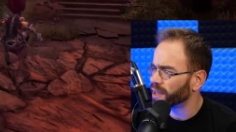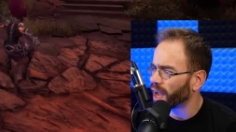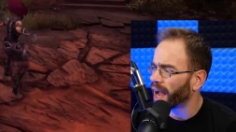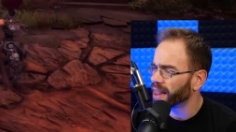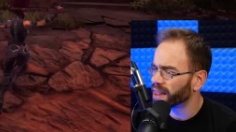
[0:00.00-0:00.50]

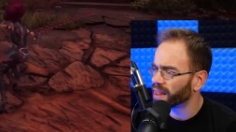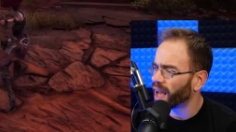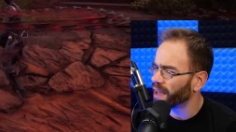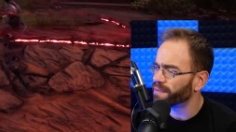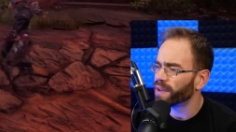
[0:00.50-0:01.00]
I
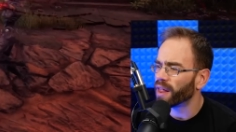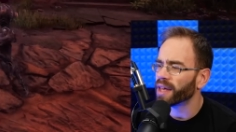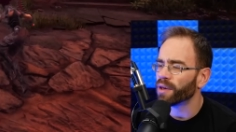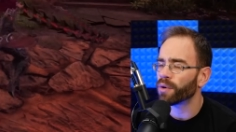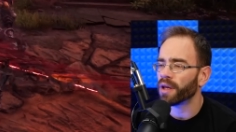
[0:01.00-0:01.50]
I feel
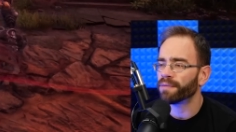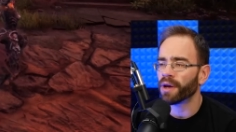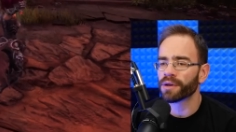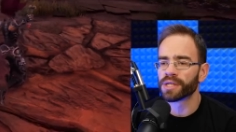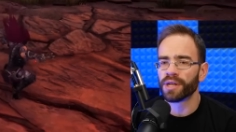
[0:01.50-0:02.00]
like it would, if
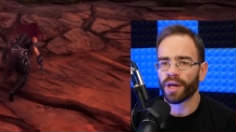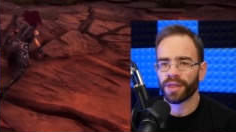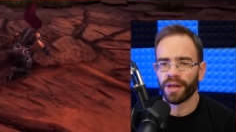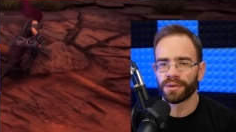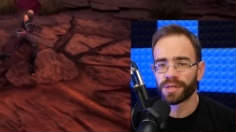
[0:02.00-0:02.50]
there is
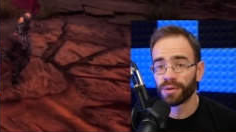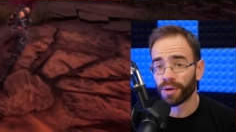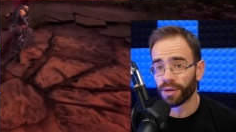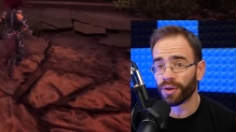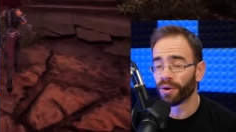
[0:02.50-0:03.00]
nothing else you
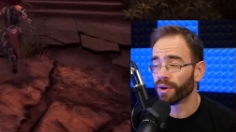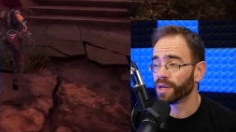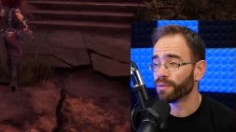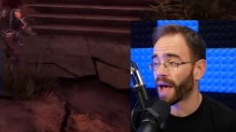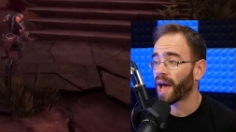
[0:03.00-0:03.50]
can do
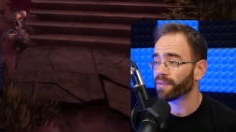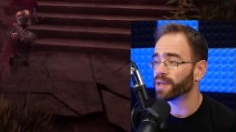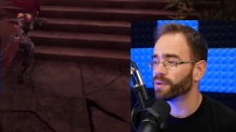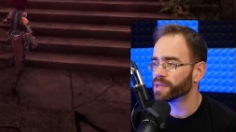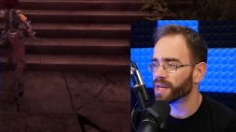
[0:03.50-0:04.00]
and you have to use